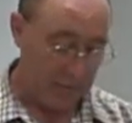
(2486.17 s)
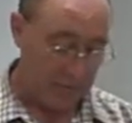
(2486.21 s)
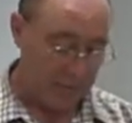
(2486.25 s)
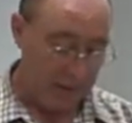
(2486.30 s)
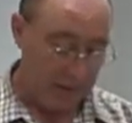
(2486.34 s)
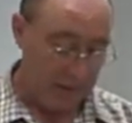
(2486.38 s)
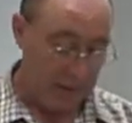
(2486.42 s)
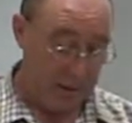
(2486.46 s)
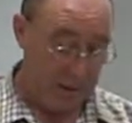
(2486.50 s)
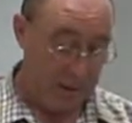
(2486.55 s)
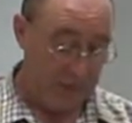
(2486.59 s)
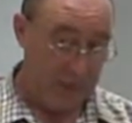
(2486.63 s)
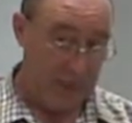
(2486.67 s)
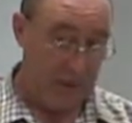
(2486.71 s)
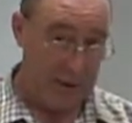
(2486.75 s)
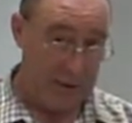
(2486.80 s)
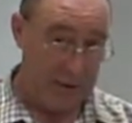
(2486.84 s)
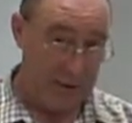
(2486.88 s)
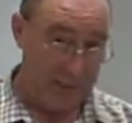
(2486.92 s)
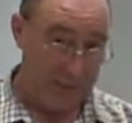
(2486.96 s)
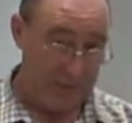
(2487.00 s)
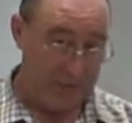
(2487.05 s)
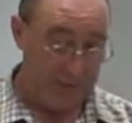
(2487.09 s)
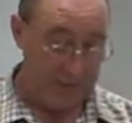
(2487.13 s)
If I buy
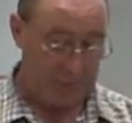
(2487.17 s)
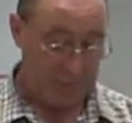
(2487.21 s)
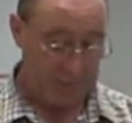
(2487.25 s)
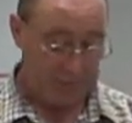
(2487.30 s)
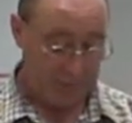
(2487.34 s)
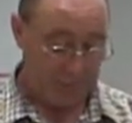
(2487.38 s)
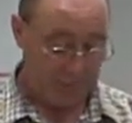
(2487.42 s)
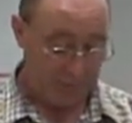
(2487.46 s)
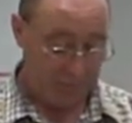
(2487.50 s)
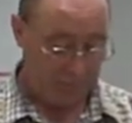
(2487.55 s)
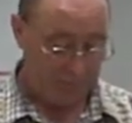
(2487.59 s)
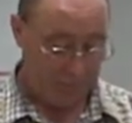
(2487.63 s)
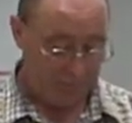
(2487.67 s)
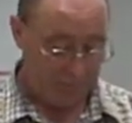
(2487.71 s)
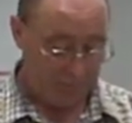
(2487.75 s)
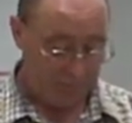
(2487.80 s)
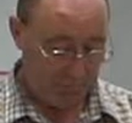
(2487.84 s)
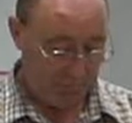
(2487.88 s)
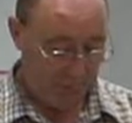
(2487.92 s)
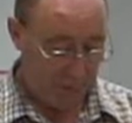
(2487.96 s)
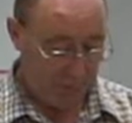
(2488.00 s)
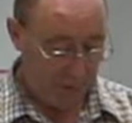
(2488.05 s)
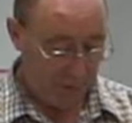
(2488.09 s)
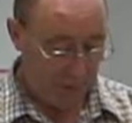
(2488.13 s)
this one,
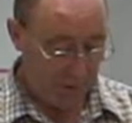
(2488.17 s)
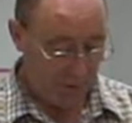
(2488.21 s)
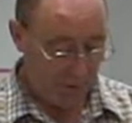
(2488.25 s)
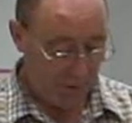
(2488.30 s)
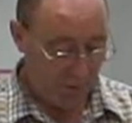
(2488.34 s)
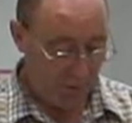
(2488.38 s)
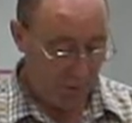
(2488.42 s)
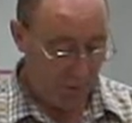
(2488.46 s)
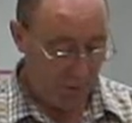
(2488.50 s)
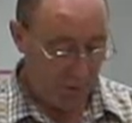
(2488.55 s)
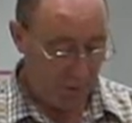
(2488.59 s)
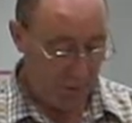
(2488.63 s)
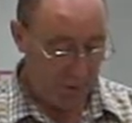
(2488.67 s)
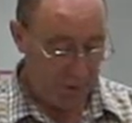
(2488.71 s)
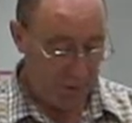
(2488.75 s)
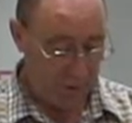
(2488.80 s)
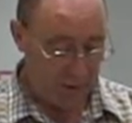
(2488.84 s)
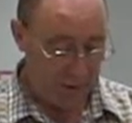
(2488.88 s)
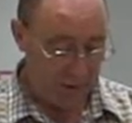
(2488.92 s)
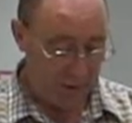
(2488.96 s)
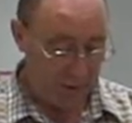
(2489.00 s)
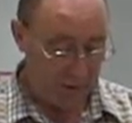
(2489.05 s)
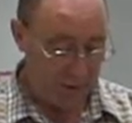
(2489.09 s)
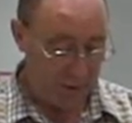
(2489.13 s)

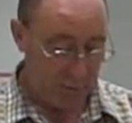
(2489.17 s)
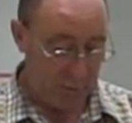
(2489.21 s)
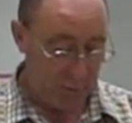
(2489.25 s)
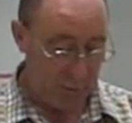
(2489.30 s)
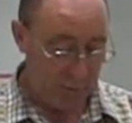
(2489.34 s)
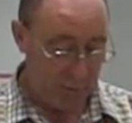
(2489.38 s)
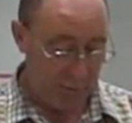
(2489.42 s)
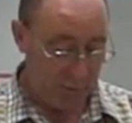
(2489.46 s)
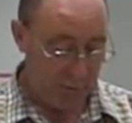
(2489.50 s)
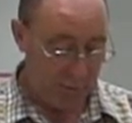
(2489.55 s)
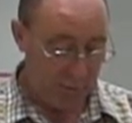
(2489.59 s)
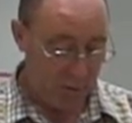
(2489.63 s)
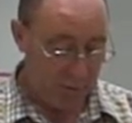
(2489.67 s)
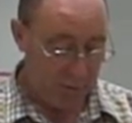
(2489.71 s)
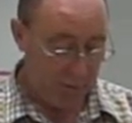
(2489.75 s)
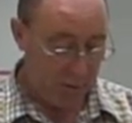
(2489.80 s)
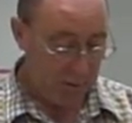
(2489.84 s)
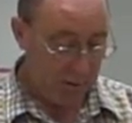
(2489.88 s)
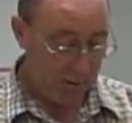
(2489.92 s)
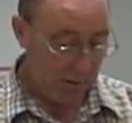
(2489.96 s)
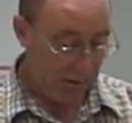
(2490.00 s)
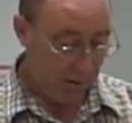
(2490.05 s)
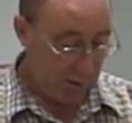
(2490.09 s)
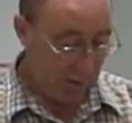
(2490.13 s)
sucrose, this is what we
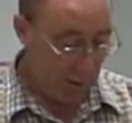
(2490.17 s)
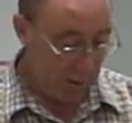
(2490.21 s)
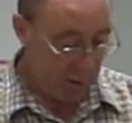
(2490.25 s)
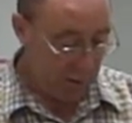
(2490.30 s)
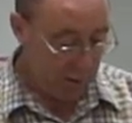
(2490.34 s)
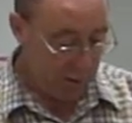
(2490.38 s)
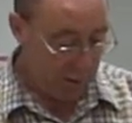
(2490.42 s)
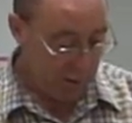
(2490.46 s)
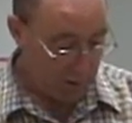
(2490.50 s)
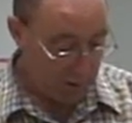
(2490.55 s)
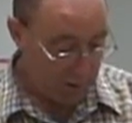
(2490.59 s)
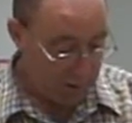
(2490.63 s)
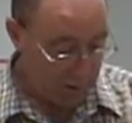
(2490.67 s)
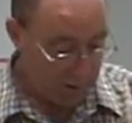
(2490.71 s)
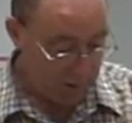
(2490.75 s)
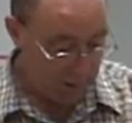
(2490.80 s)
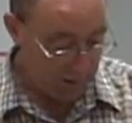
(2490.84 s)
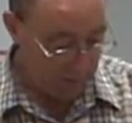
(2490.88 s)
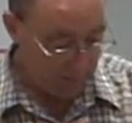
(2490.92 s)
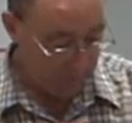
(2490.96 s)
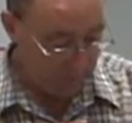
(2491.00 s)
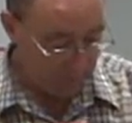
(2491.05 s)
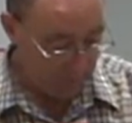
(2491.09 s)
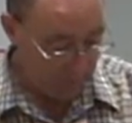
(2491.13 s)
put in your tea.
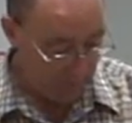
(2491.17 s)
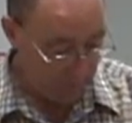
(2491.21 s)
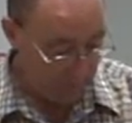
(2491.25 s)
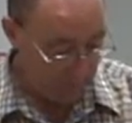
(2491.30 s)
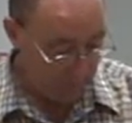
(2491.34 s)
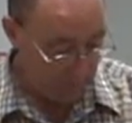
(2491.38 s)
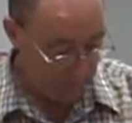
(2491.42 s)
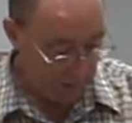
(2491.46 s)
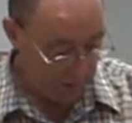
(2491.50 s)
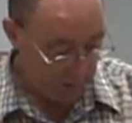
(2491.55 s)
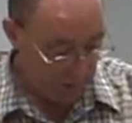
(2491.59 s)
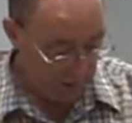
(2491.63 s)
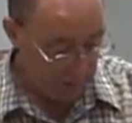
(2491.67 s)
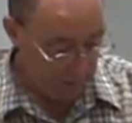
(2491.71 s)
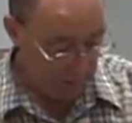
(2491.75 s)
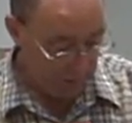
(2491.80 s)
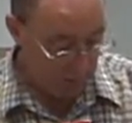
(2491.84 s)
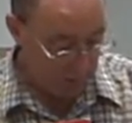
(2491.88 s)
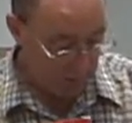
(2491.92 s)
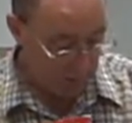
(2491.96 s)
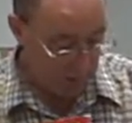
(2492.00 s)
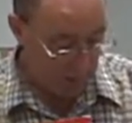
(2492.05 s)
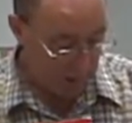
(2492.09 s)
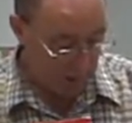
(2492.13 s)

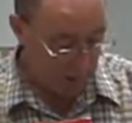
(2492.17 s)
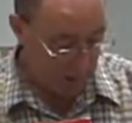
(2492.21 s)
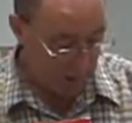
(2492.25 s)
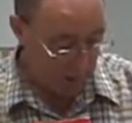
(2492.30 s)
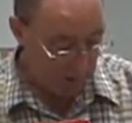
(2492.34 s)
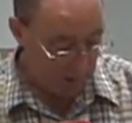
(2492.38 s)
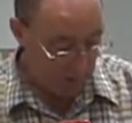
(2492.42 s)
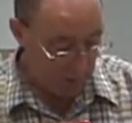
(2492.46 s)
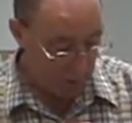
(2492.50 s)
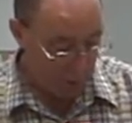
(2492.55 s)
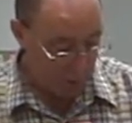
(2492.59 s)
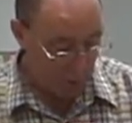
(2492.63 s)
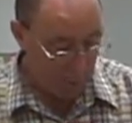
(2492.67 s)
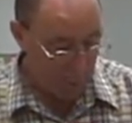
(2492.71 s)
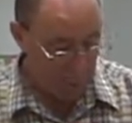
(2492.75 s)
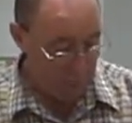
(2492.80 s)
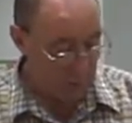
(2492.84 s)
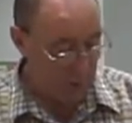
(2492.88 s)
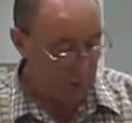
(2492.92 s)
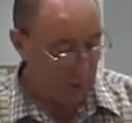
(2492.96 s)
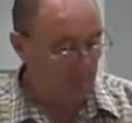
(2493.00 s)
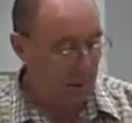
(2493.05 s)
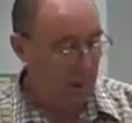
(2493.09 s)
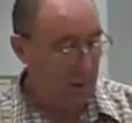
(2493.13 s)
You buy it in the shop.
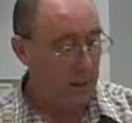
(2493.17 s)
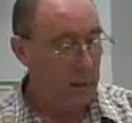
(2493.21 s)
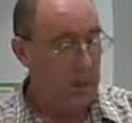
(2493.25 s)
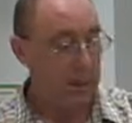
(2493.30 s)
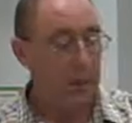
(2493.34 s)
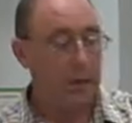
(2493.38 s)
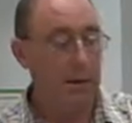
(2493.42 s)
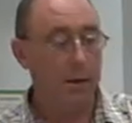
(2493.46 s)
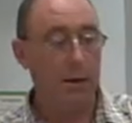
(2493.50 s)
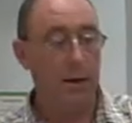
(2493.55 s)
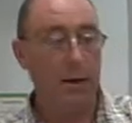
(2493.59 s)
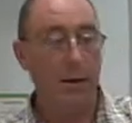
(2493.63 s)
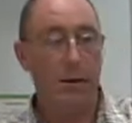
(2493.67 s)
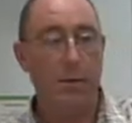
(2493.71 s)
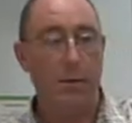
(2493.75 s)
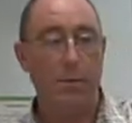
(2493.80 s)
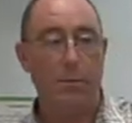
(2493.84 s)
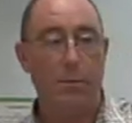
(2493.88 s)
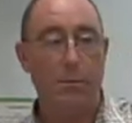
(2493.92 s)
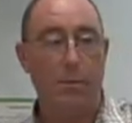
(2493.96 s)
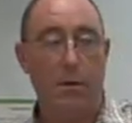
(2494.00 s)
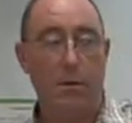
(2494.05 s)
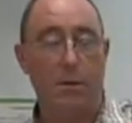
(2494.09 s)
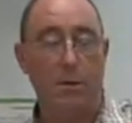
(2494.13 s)
This one here,
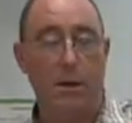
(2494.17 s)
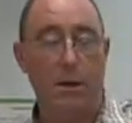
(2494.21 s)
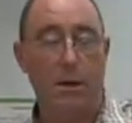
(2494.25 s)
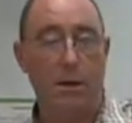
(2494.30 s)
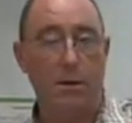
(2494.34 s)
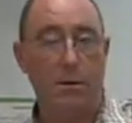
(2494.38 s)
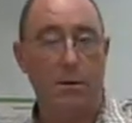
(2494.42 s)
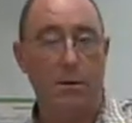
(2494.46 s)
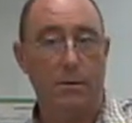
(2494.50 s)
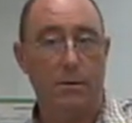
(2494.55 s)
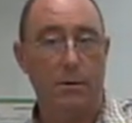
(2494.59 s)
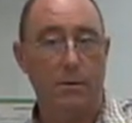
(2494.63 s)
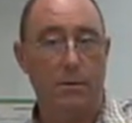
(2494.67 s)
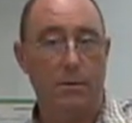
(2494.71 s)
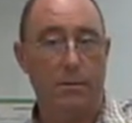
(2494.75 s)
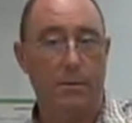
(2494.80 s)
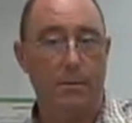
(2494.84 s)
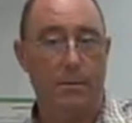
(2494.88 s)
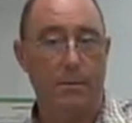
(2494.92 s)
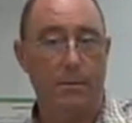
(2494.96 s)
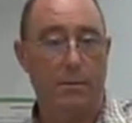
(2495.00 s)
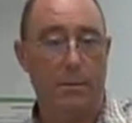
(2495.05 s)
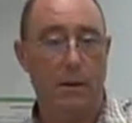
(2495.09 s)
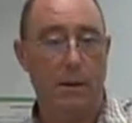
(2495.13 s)
maltose.
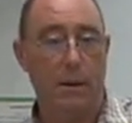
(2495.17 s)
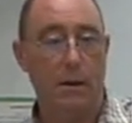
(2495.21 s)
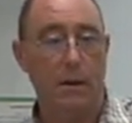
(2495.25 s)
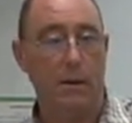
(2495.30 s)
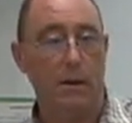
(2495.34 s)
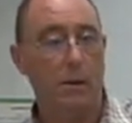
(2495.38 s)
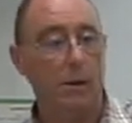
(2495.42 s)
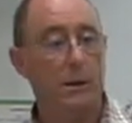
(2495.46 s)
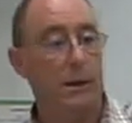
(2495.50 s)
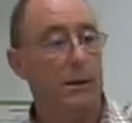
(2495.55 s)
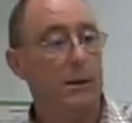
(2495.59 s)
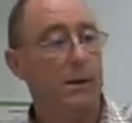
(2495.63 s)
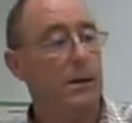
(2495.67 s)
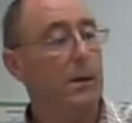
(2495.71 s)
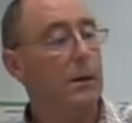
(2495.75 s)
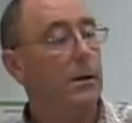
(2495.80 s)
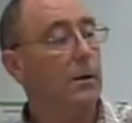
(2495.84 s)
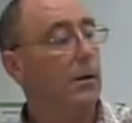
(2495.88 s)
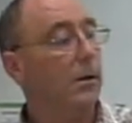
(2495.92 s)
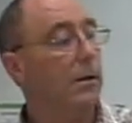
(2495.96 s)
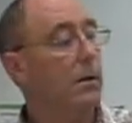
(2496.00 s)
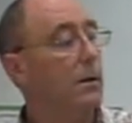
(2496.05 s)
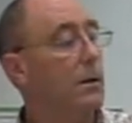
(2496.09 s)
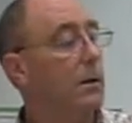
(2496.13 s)

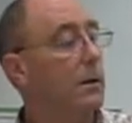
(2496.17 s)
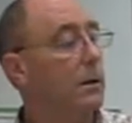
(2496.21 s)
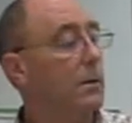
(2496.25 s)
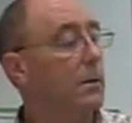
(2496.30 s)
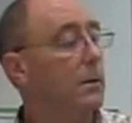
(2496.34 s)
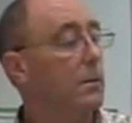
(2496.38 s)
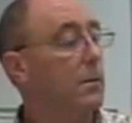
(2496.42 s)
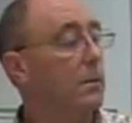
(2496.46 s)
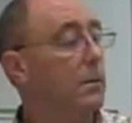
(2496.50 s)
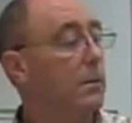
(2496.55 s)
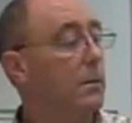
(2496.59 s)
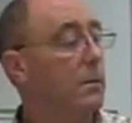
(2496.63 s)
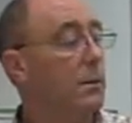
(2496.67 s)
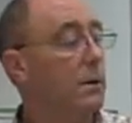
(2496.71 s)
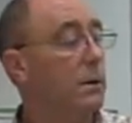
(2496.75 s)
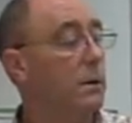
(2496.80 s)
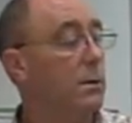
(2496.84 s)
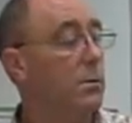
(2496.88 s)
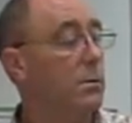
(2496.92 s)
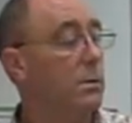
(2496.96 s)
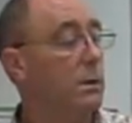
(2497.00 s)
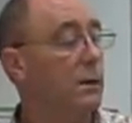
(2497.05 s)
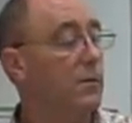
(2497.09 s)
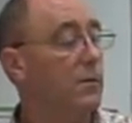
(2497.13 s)
Now,
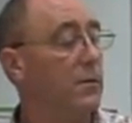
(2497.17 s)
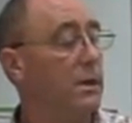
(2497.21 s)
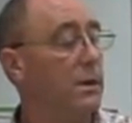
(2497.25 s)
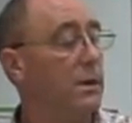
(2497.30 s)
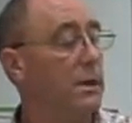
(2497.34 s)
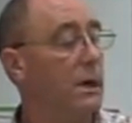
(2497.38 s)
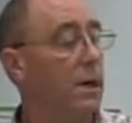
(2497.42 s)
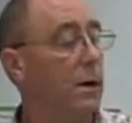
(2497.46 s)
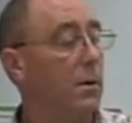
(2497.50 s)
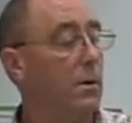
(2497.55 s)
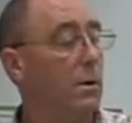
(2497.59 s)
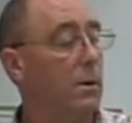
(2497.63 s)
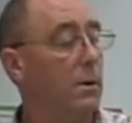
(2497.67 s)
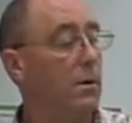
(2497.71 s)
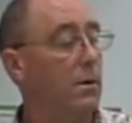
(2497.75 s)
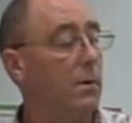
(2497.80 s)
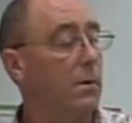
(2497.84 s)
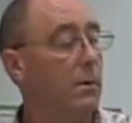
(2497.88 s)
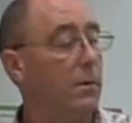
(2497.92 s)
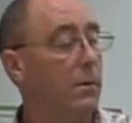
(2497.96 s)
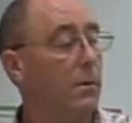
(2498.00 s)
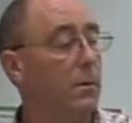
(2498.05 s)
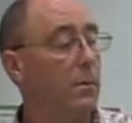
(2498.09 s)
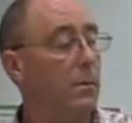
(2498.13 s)
because we live in Taiwan,
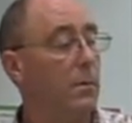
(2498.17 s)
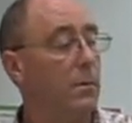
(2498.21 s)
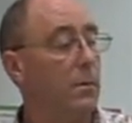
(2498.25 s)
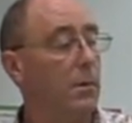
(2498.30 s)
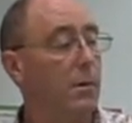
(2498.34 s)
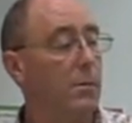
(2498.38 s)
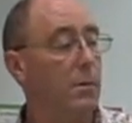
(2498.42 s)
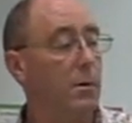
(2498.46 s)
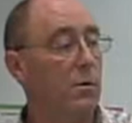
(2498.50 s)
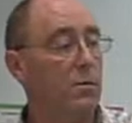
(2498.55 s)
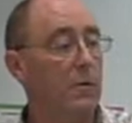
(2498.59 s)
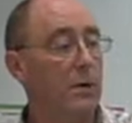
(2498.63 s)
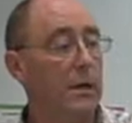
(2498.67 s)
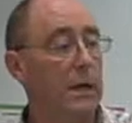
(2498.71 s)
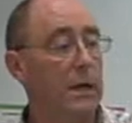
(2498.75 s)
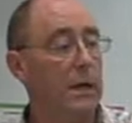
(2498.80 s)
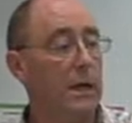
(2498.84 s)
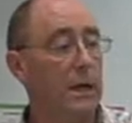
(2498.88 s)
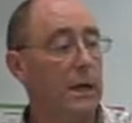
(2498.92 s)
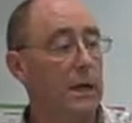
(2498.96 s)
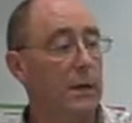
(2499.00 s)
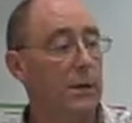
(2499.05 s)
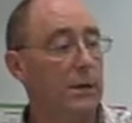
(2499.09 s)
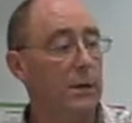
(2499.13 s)
people really
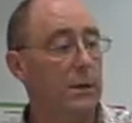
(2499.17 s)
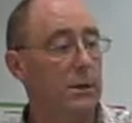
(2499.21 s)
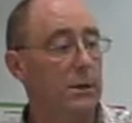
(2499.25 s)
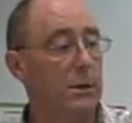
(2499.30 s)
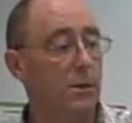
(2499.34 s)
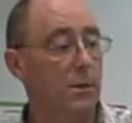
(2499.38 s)
like this.